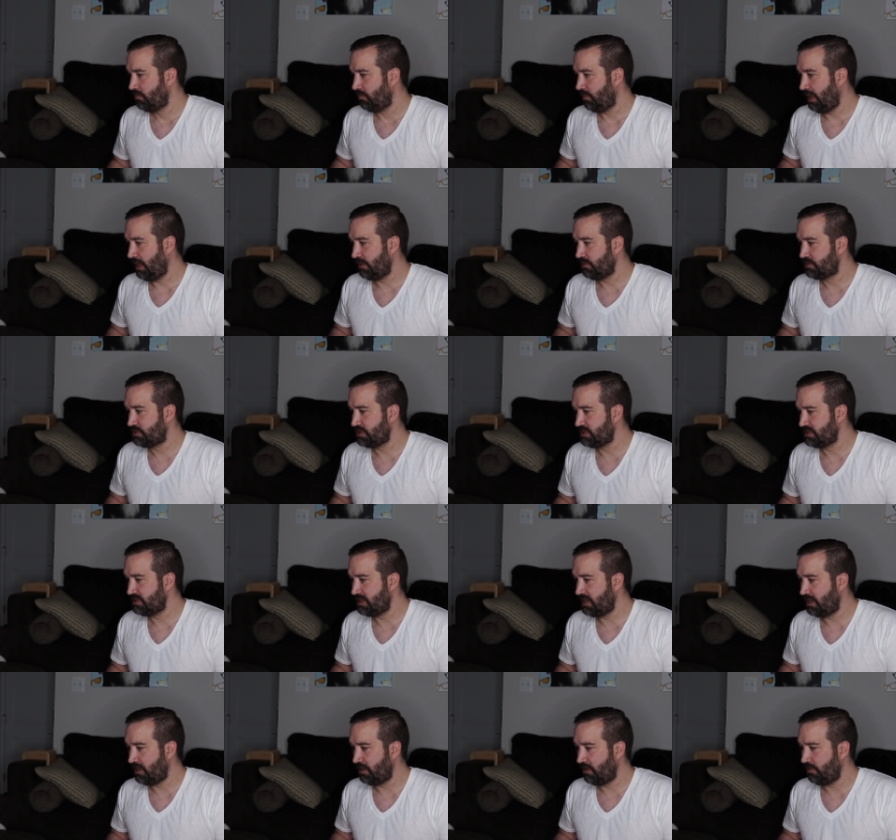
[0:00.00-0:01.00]
wow, she's
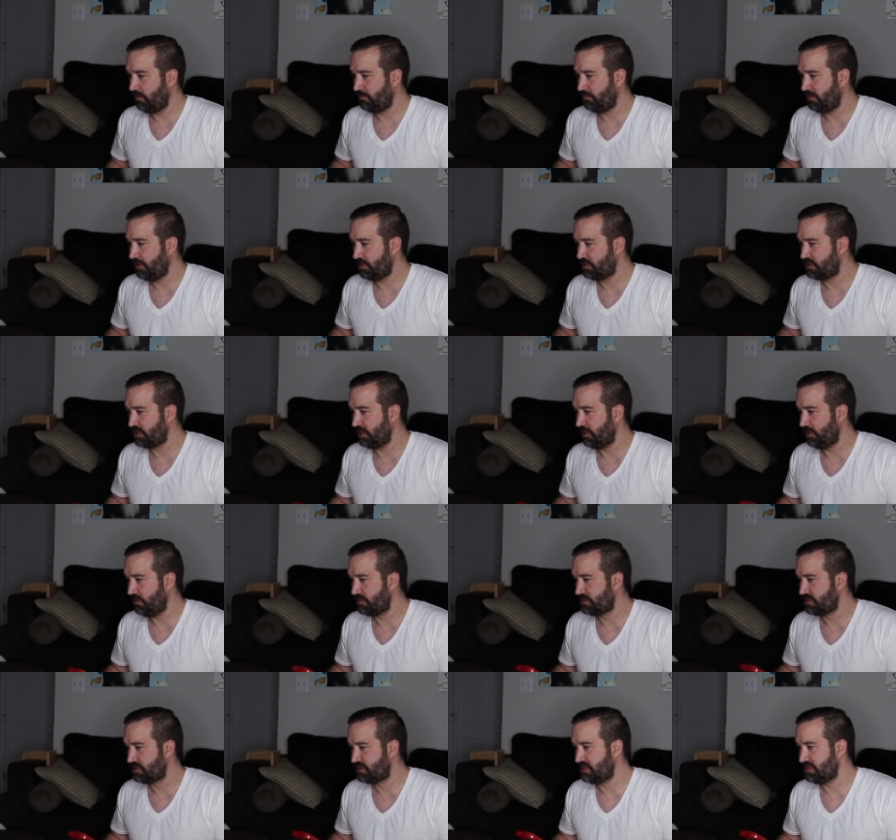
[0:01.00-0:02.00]
not, oh, there she
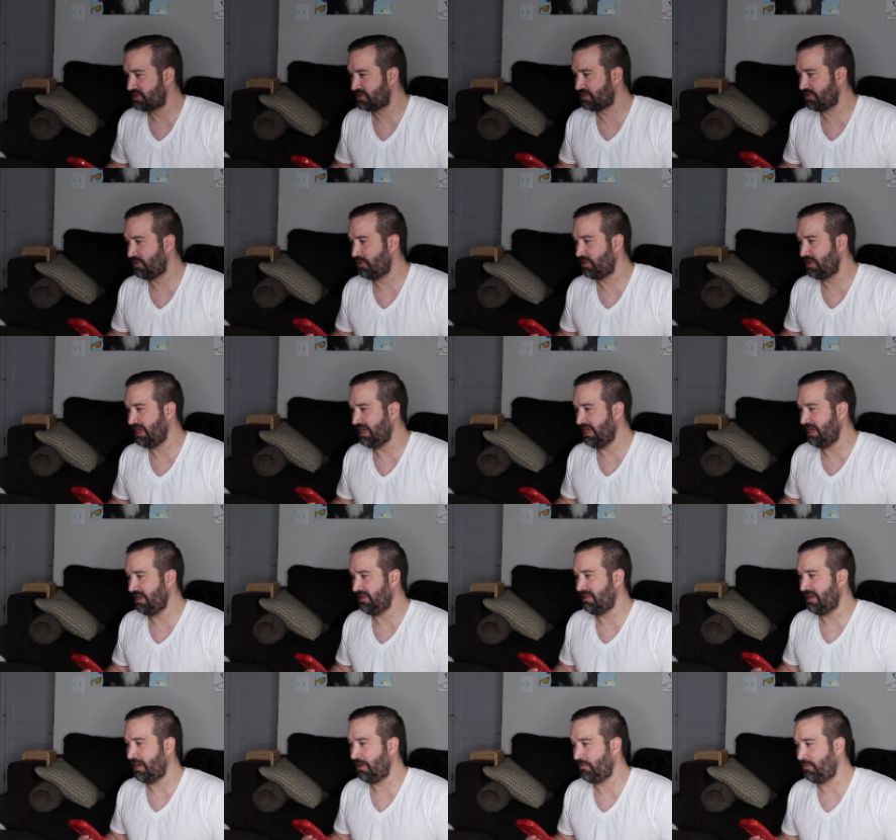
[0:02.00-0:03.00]
goes. She's slowly
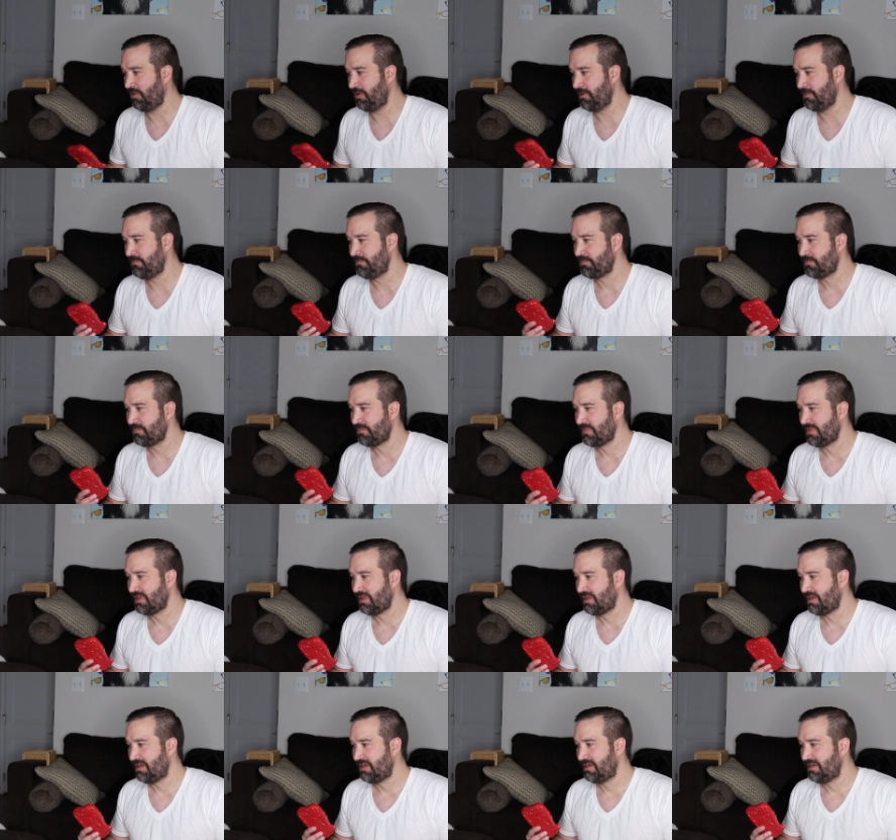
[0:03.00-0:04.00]
eating that one.
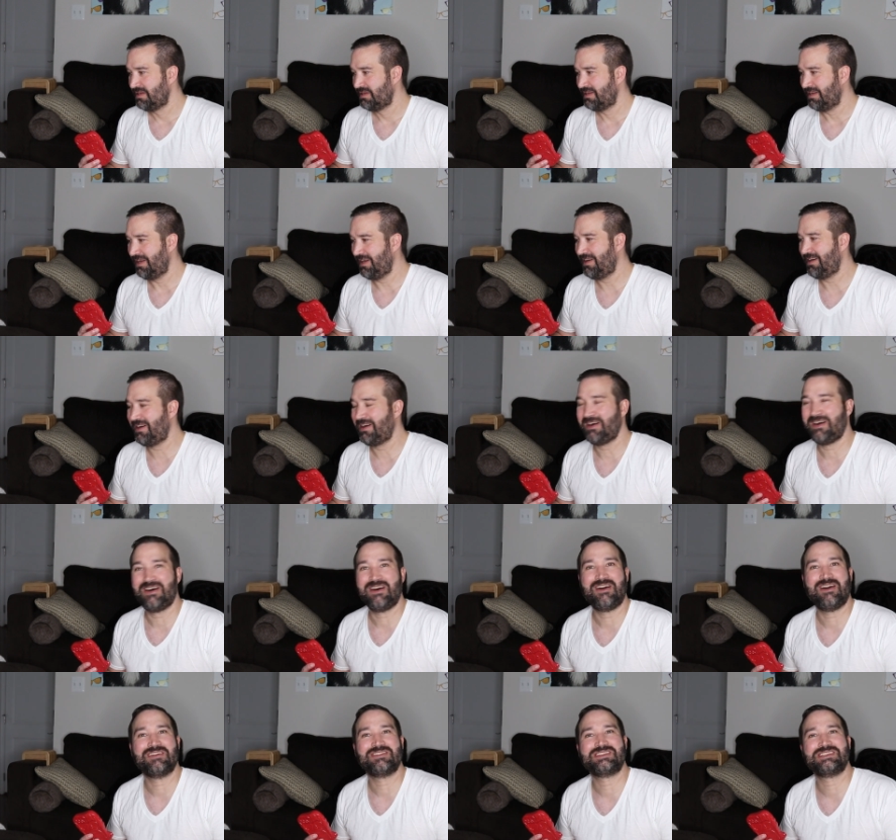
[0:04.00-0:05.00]

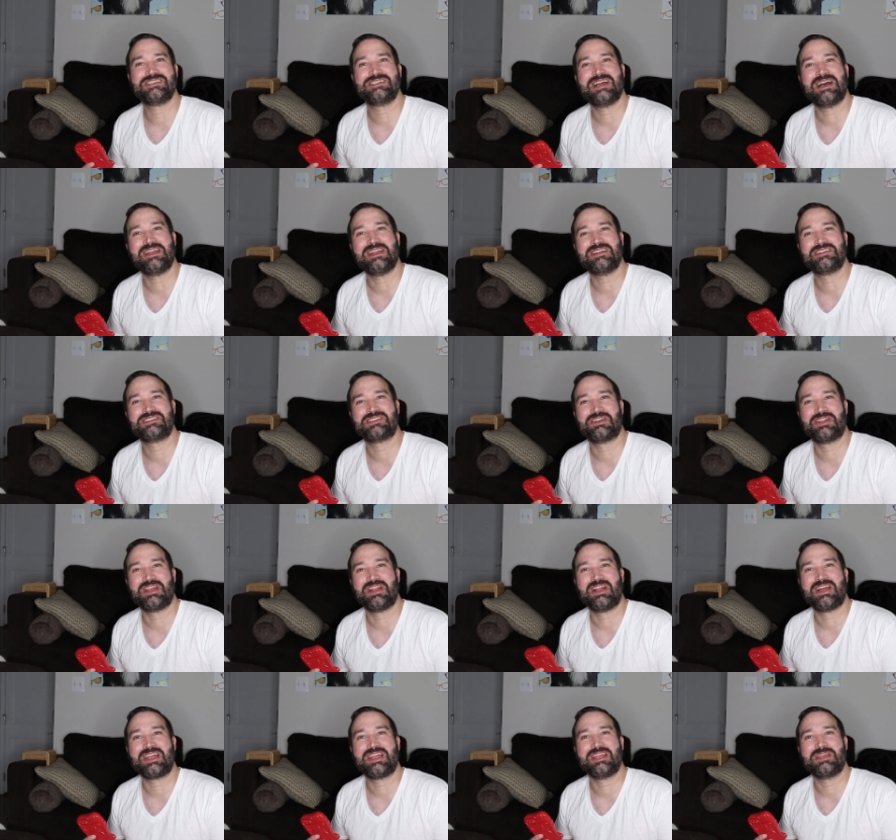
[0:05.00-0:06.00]
Ah, she's not necessarily
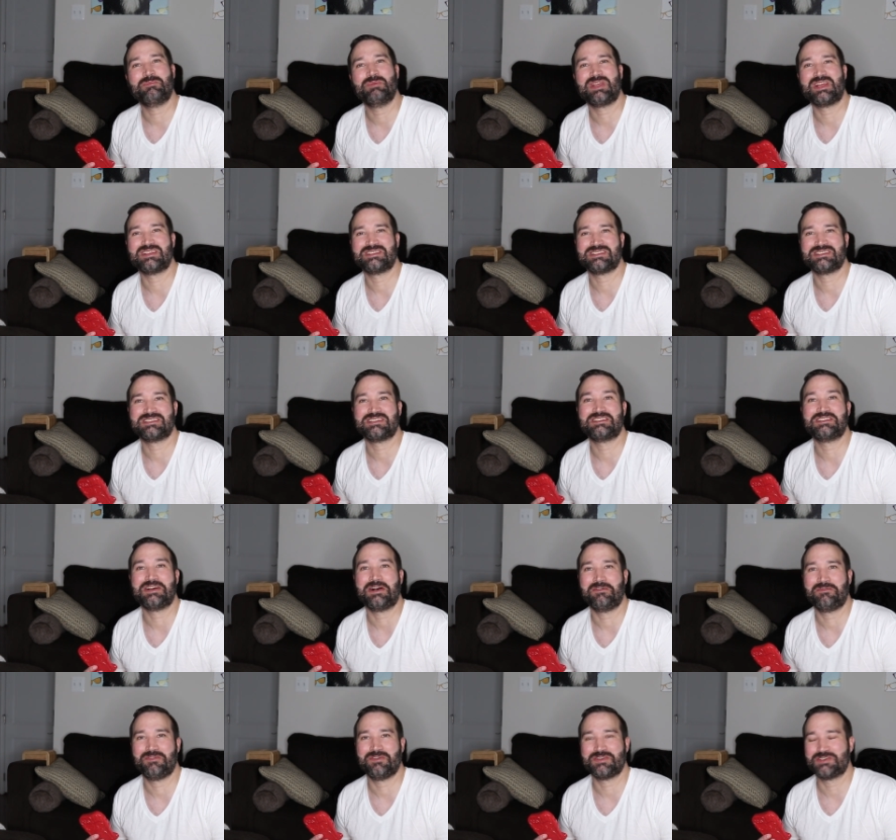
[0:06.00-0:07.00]
liking it because it's a
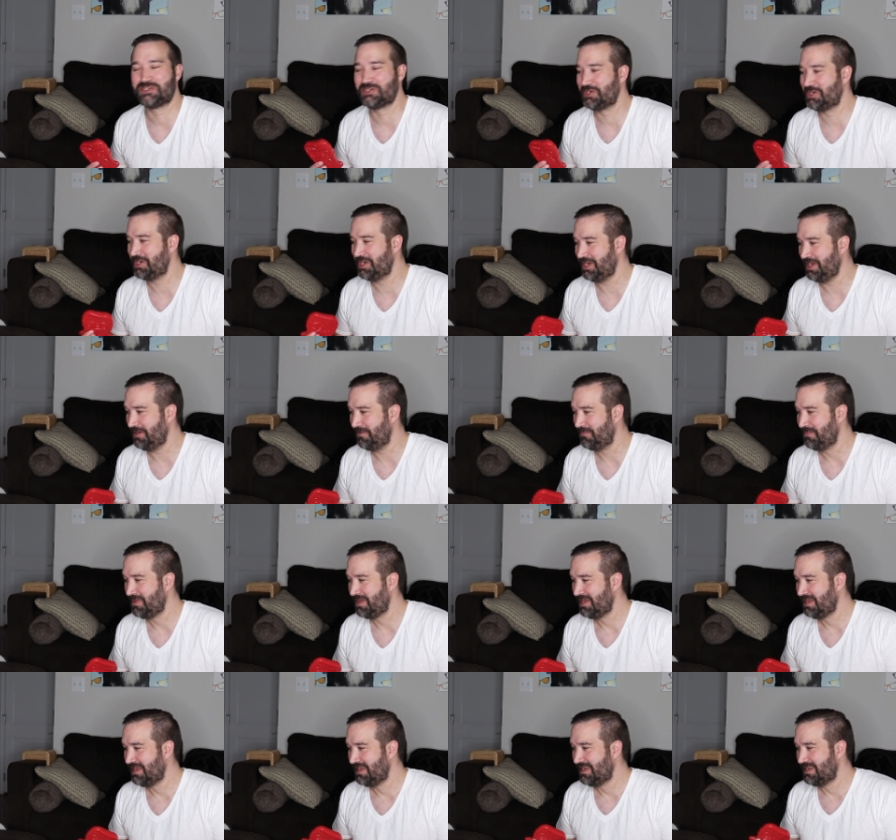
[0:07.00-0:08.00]
tougher treat.
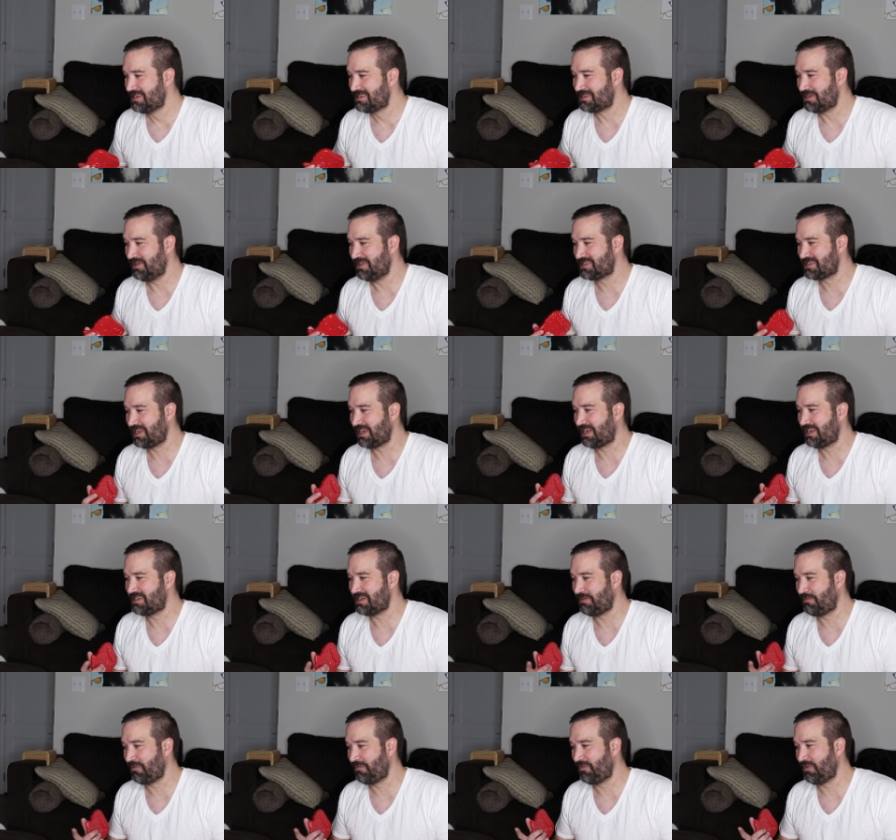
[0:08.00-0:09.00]
So it's like
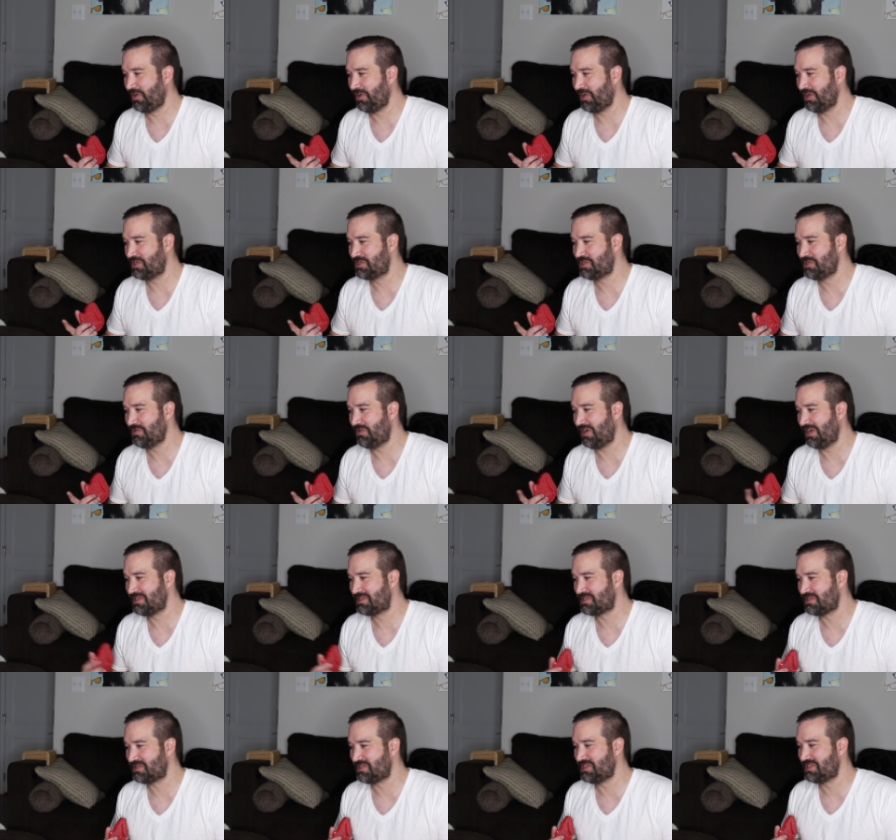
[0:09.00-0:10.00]
tougher for her to chew on.
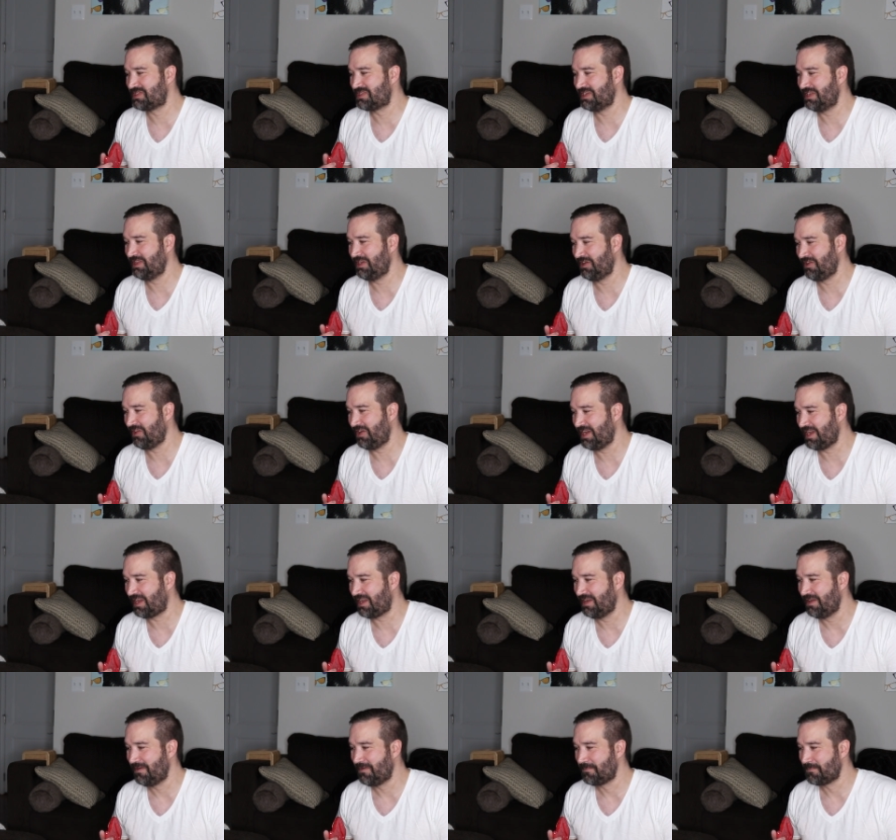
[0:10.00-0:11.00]
So she's sitting there like